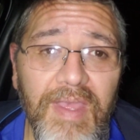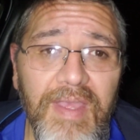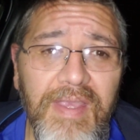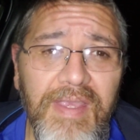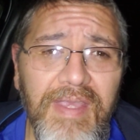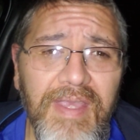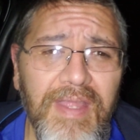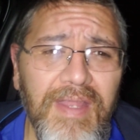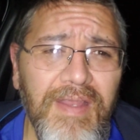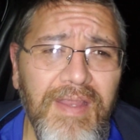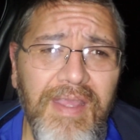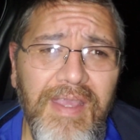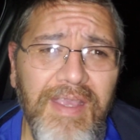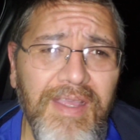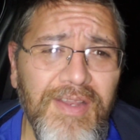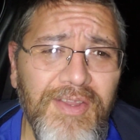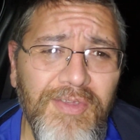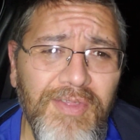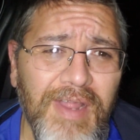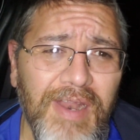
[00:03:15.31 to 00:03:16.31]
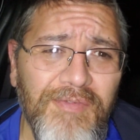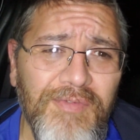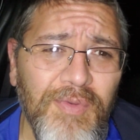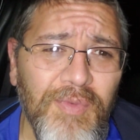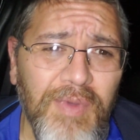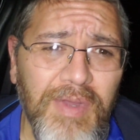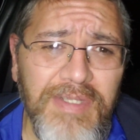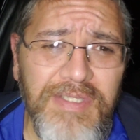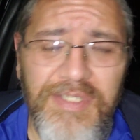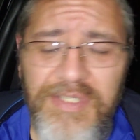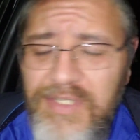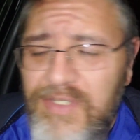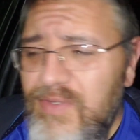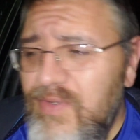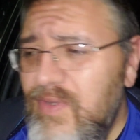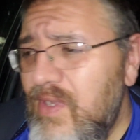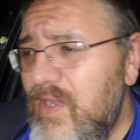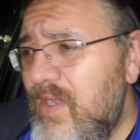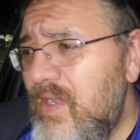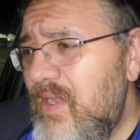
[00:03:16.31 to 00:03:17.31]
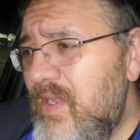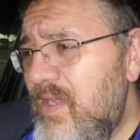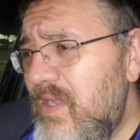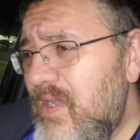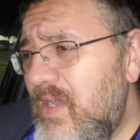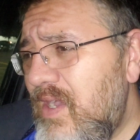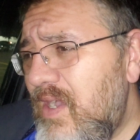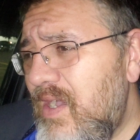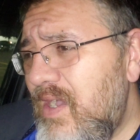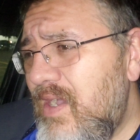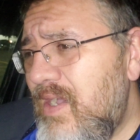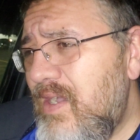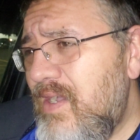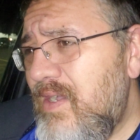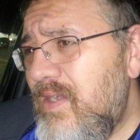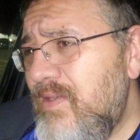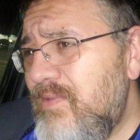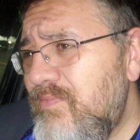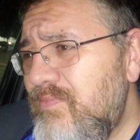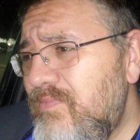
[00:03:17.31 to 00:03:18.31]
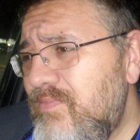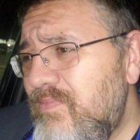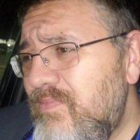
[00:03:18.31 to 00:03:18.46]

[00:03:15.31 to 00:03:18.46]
he can do that if he wants to. But